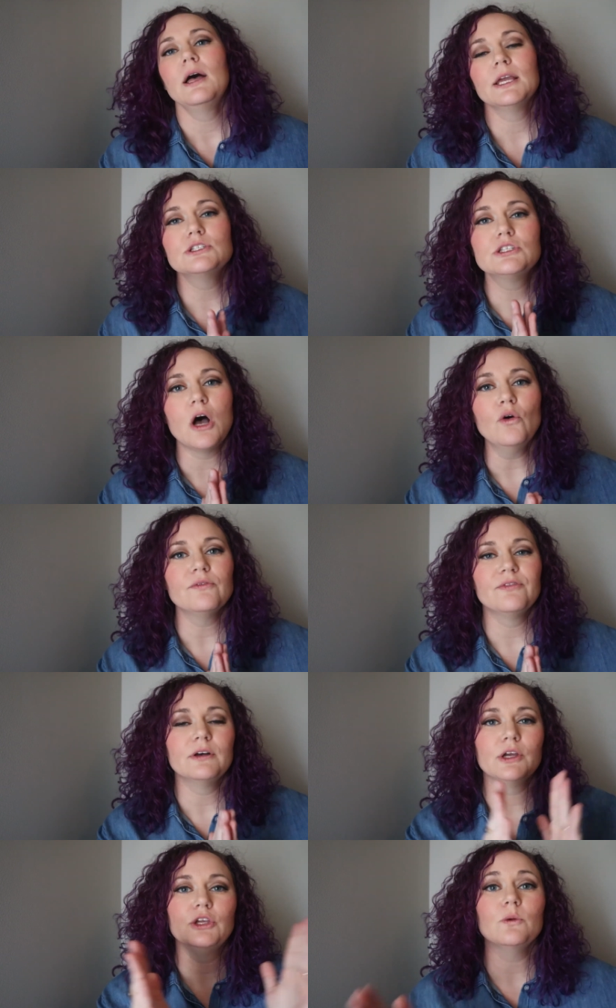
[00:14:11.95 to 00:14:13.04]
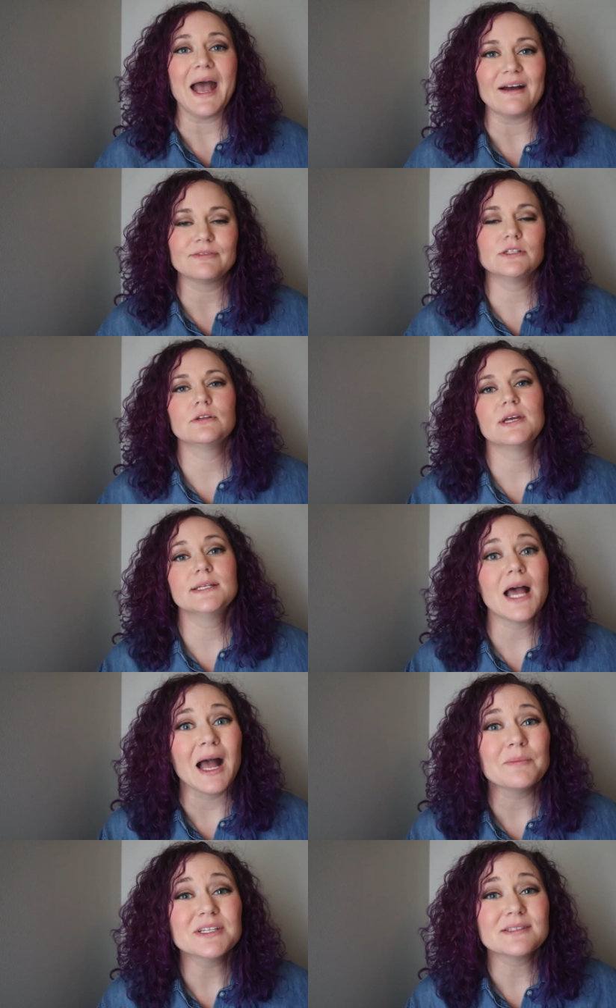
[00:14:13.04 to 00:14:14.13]
like, don't feel like you have to do this.
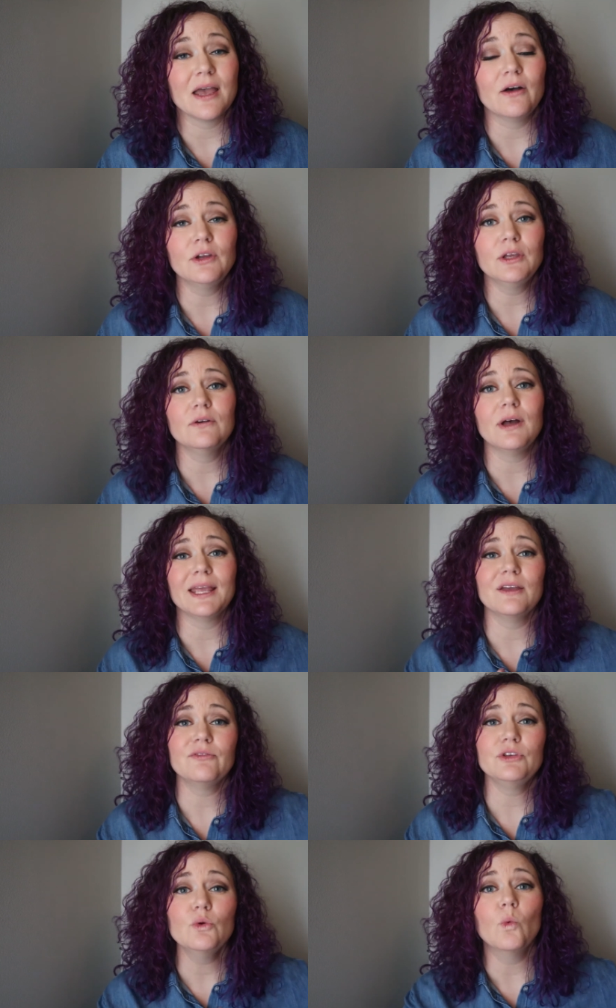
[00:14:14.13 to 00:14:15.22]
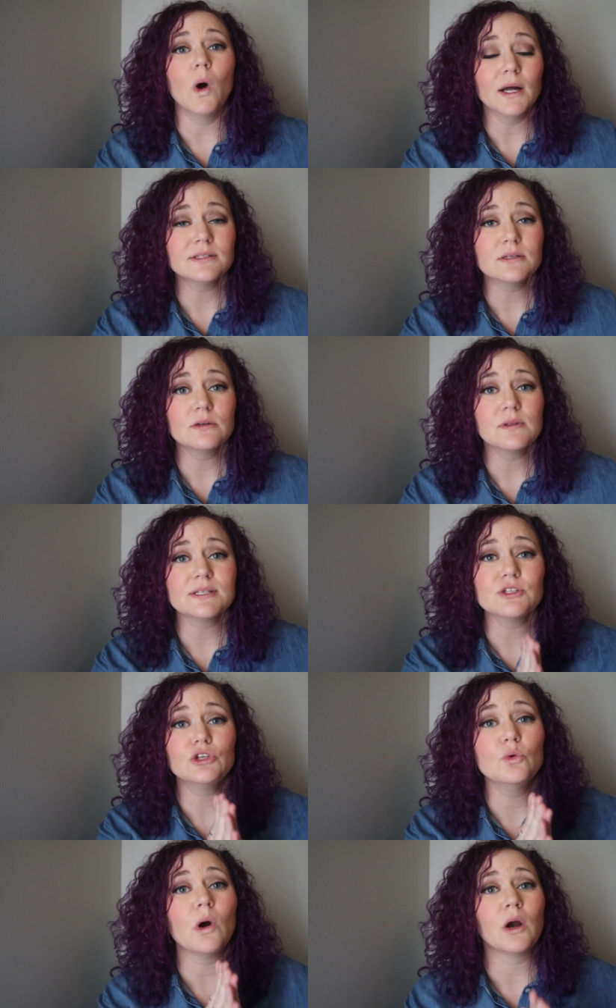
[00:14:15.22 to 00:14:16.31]
I'm just telling you, like, if you want to do this,
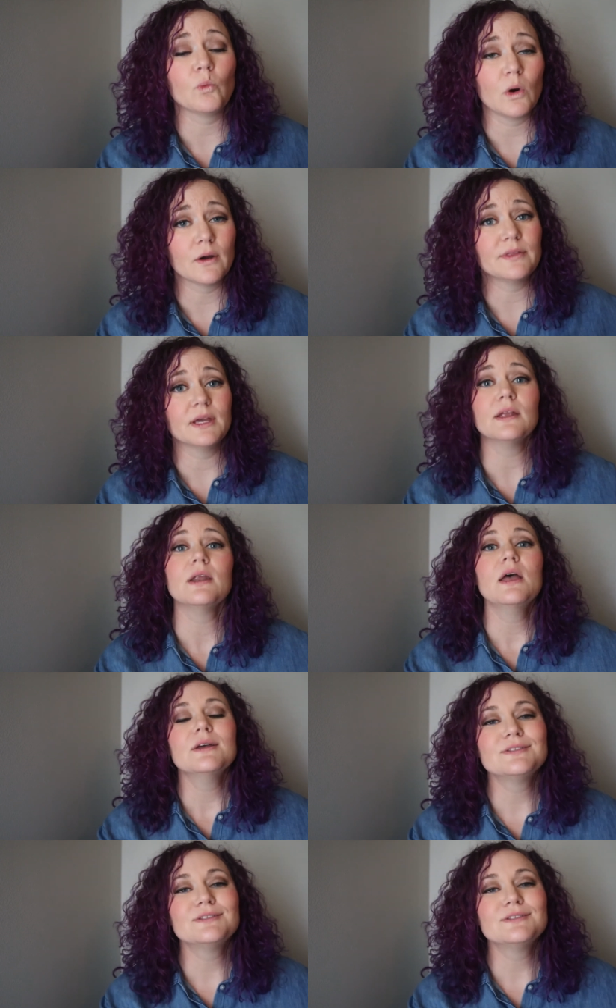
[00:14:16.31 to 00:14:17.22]
you are worth it.